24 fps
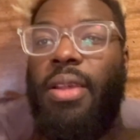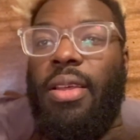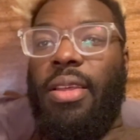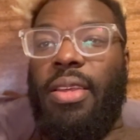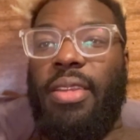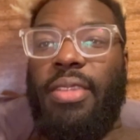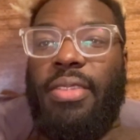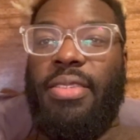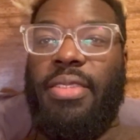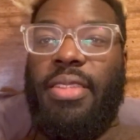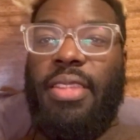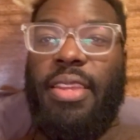
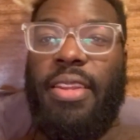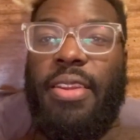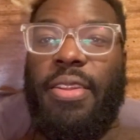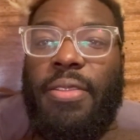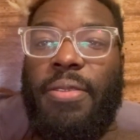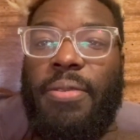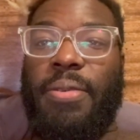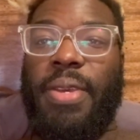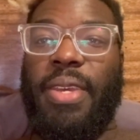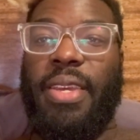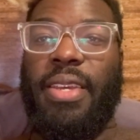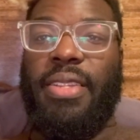It's the end of
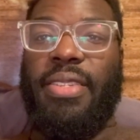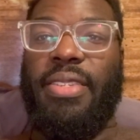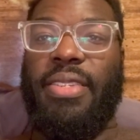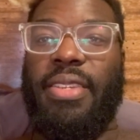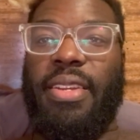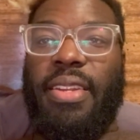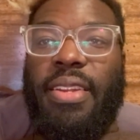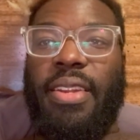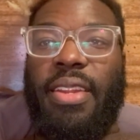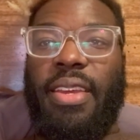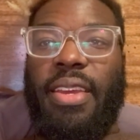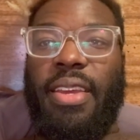the week. It's
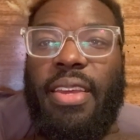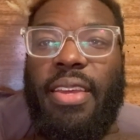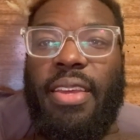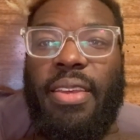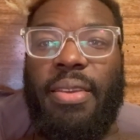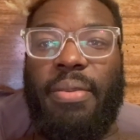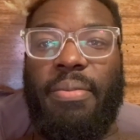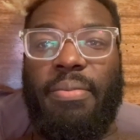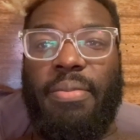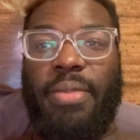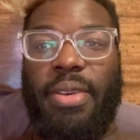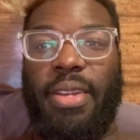Sunday.
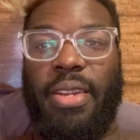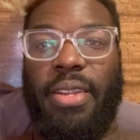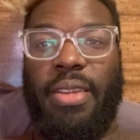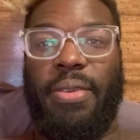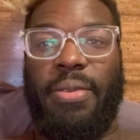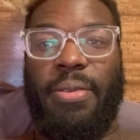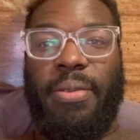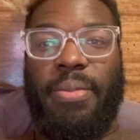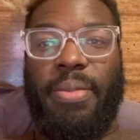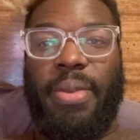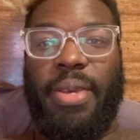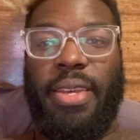I'm about to go
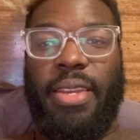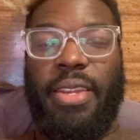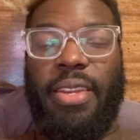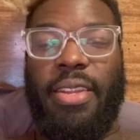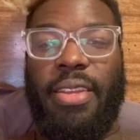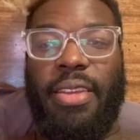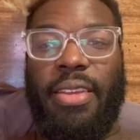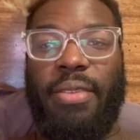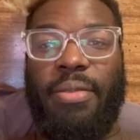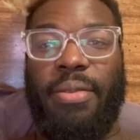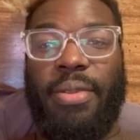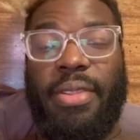to
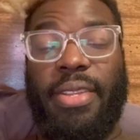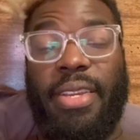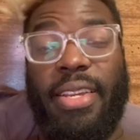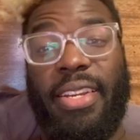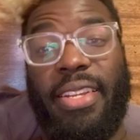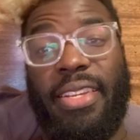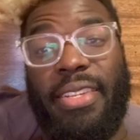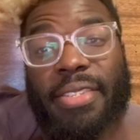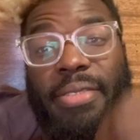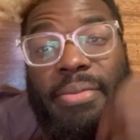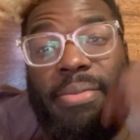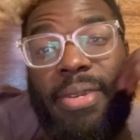bed. Well,
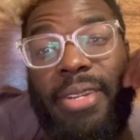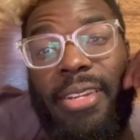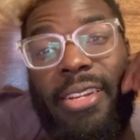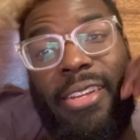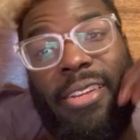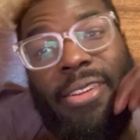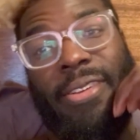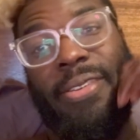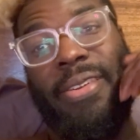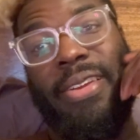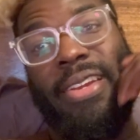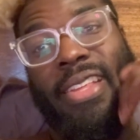technically it's Monday
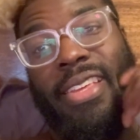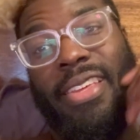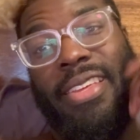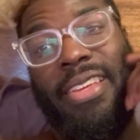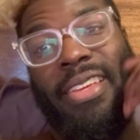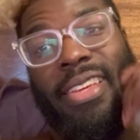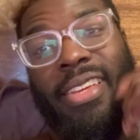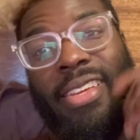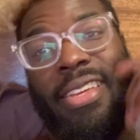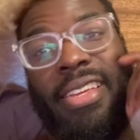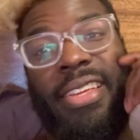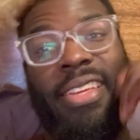already.
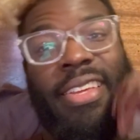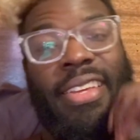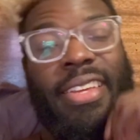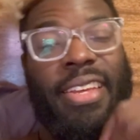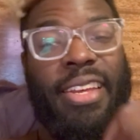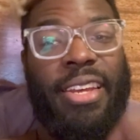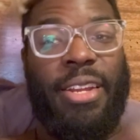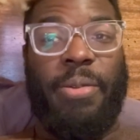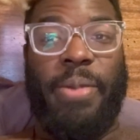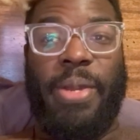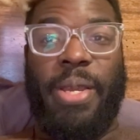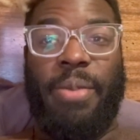
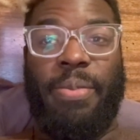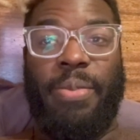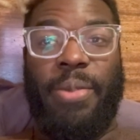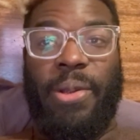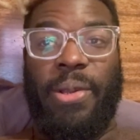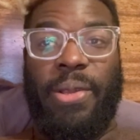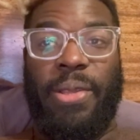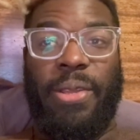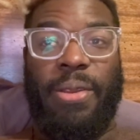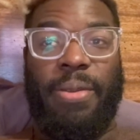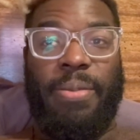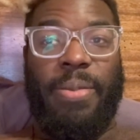Gotta wake up
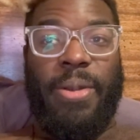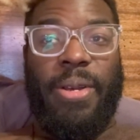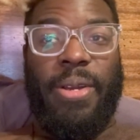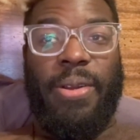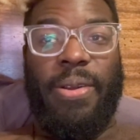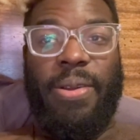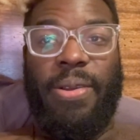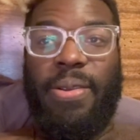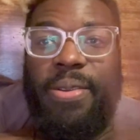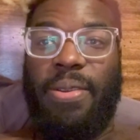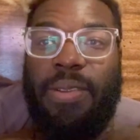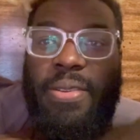early
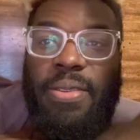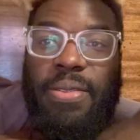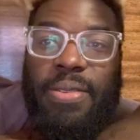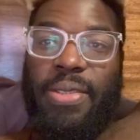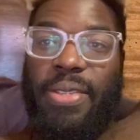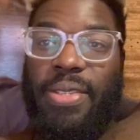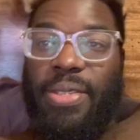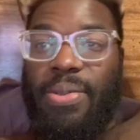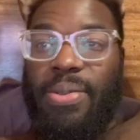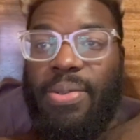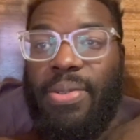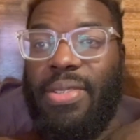tomorrow.
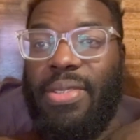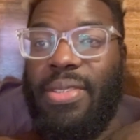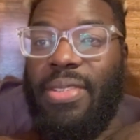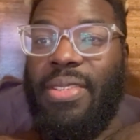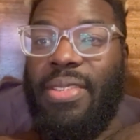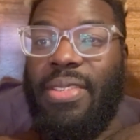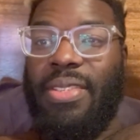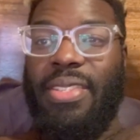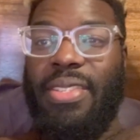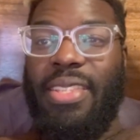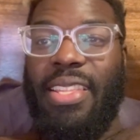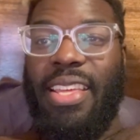This
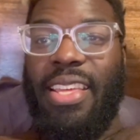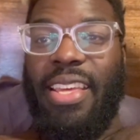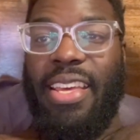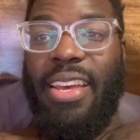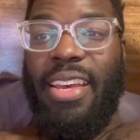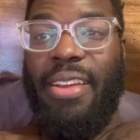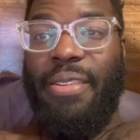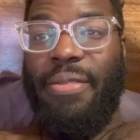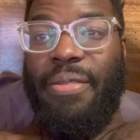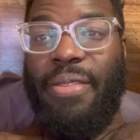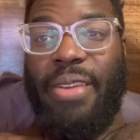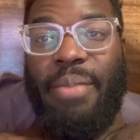was the
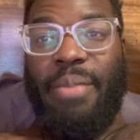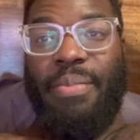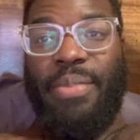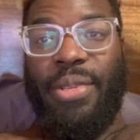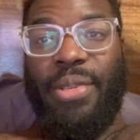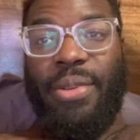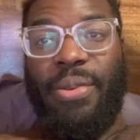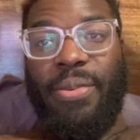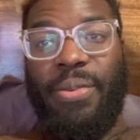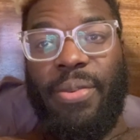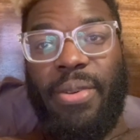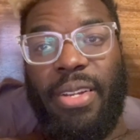end for
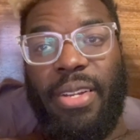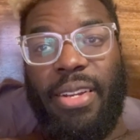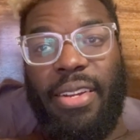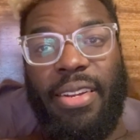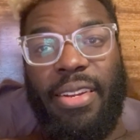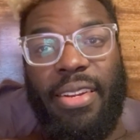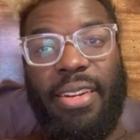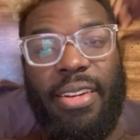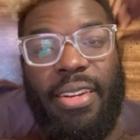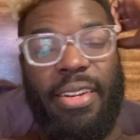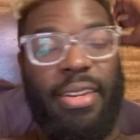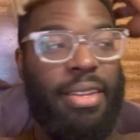episode one.
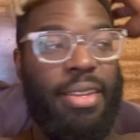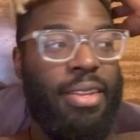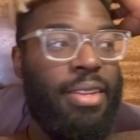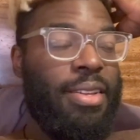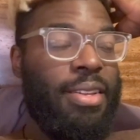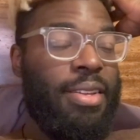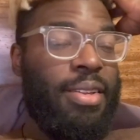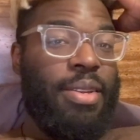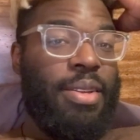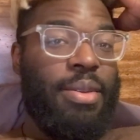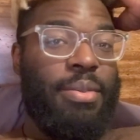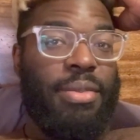
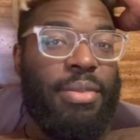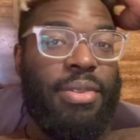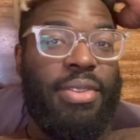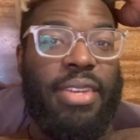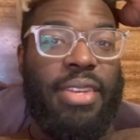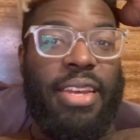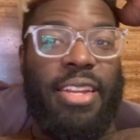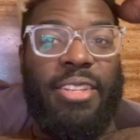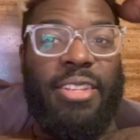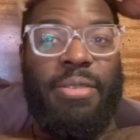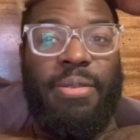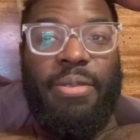I'm
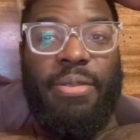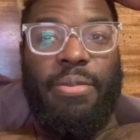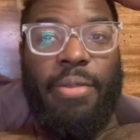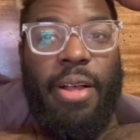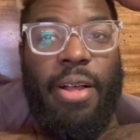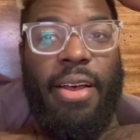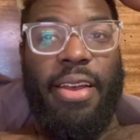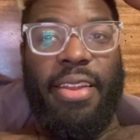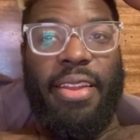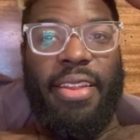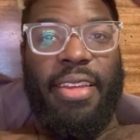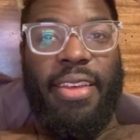excited to be
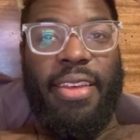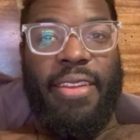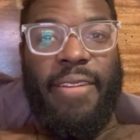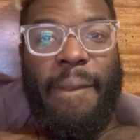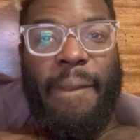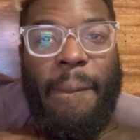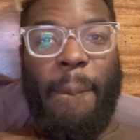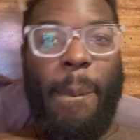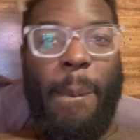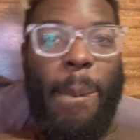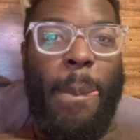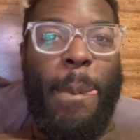vlogging again.
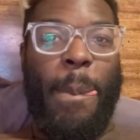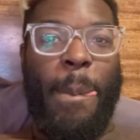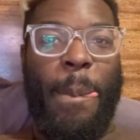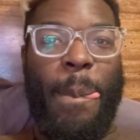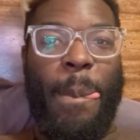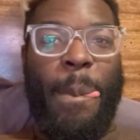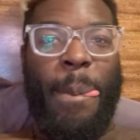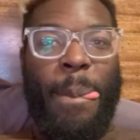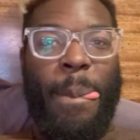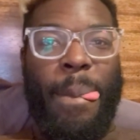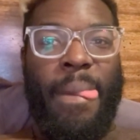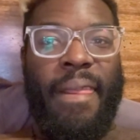
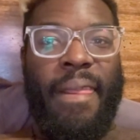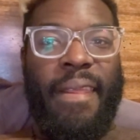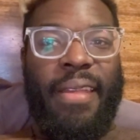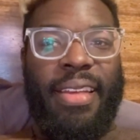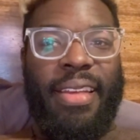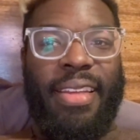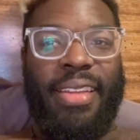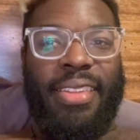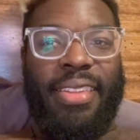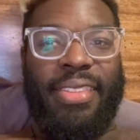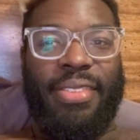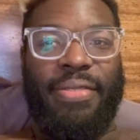
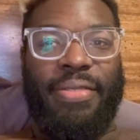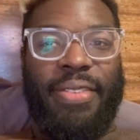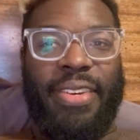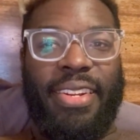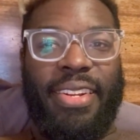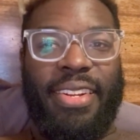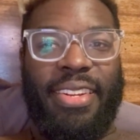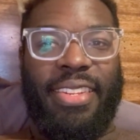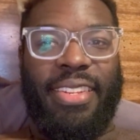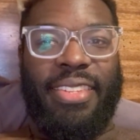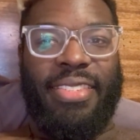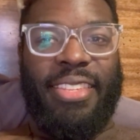It's
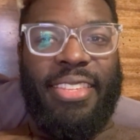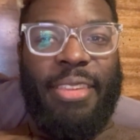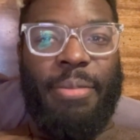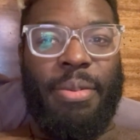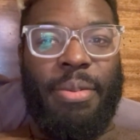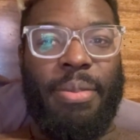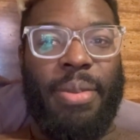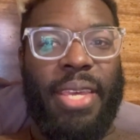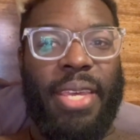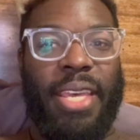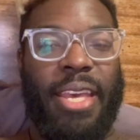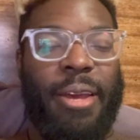fun. It's keeping
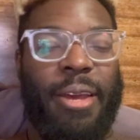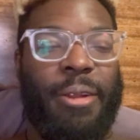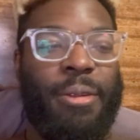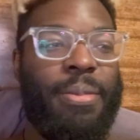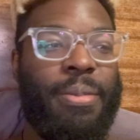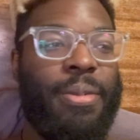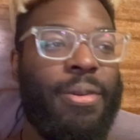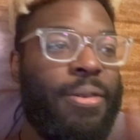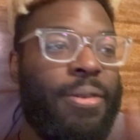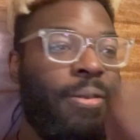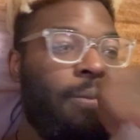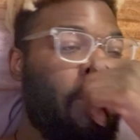me
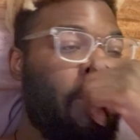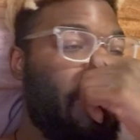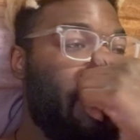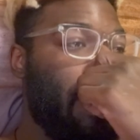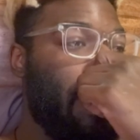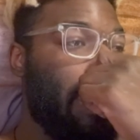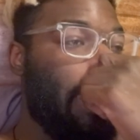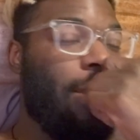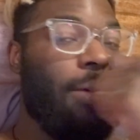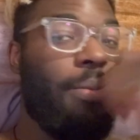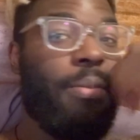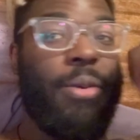accountable.
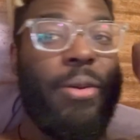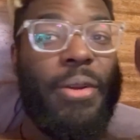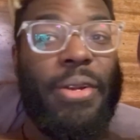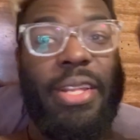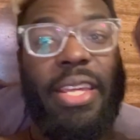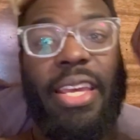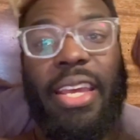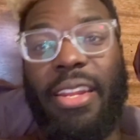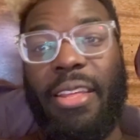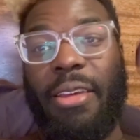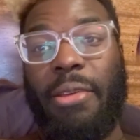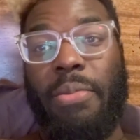And I'm already
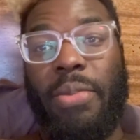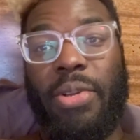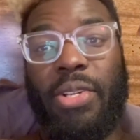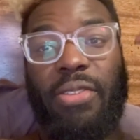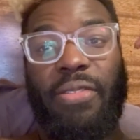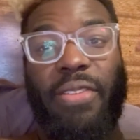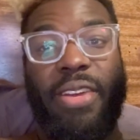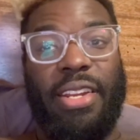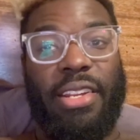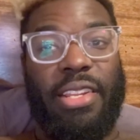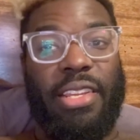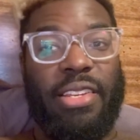getting a bunch
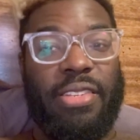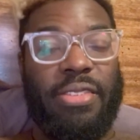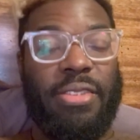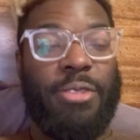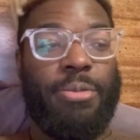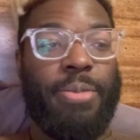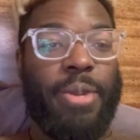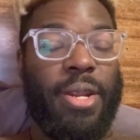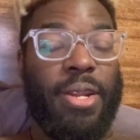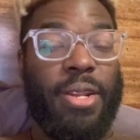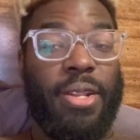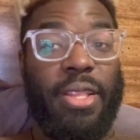of ideas. I
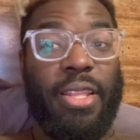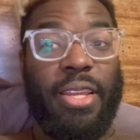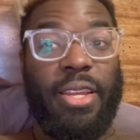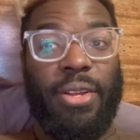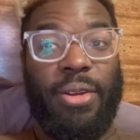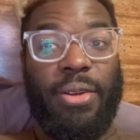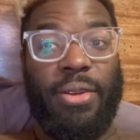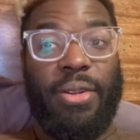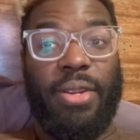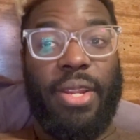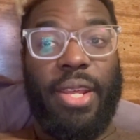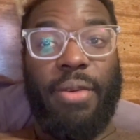spent like
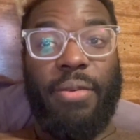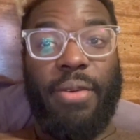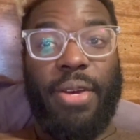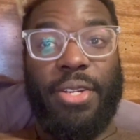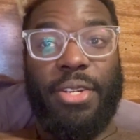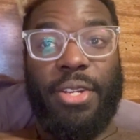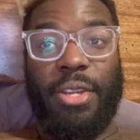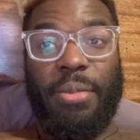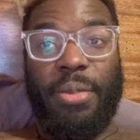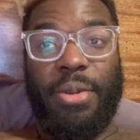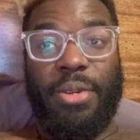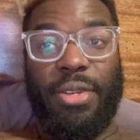all day
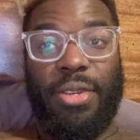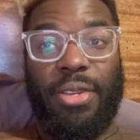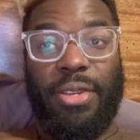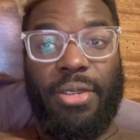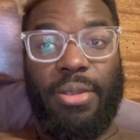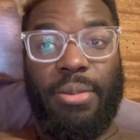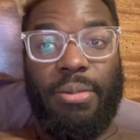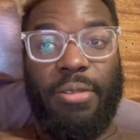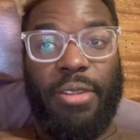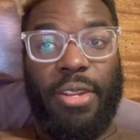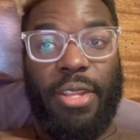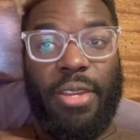watching a bunch of
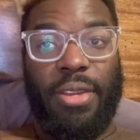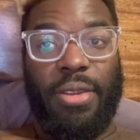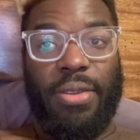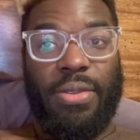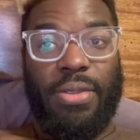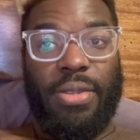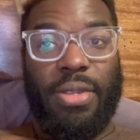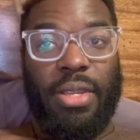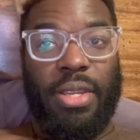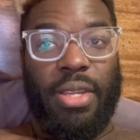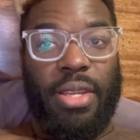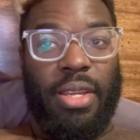YouTube videos.
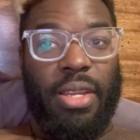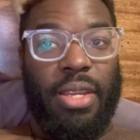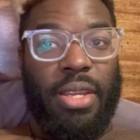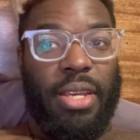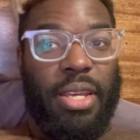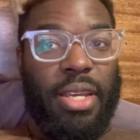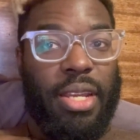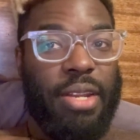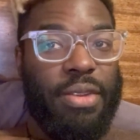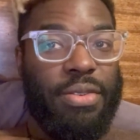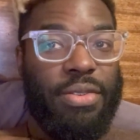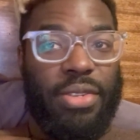
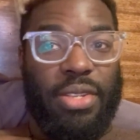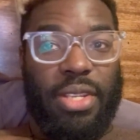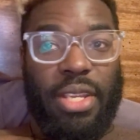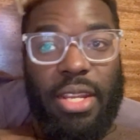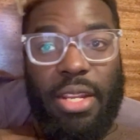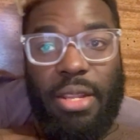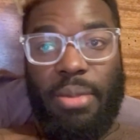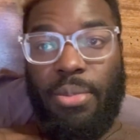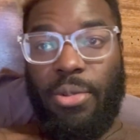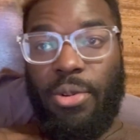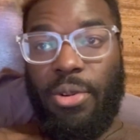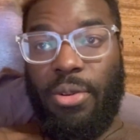And I was just getting more